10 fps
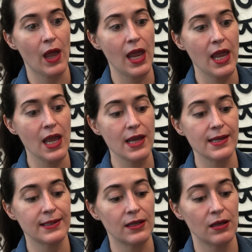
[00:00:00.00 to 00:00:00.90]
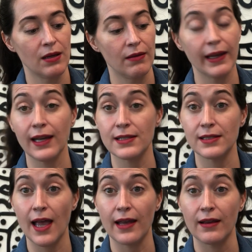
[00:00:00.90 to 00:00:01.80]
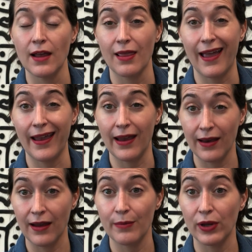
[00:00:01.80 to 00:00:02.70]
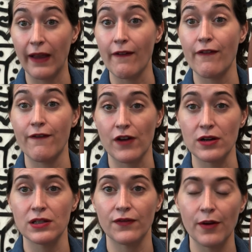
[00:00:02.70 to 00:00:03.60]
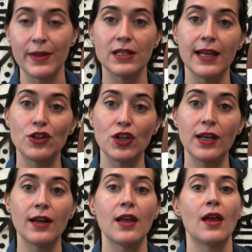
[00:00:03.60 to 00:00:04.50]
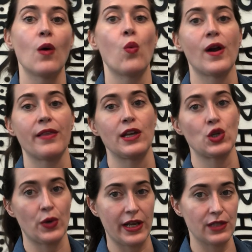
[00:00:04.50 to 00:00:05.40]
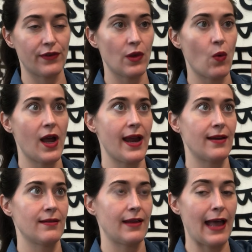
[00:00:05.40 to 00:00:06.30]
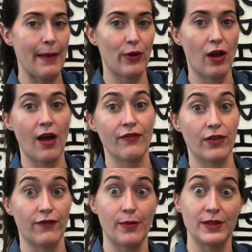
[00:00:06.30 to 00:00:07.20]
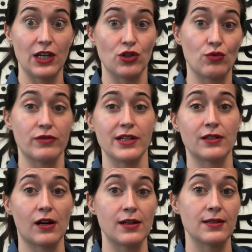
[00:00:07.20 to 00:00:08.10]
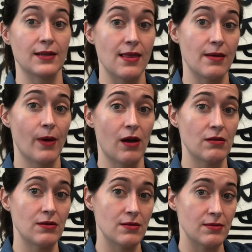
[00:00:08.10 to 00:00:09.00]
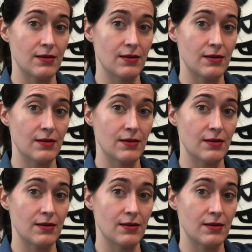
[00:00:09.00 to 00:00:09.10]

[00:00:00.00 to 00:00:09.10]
It is, like I said, that incomplete first fermentation where they transfer the wine, cap it off, the fermentation restarts in the bottle.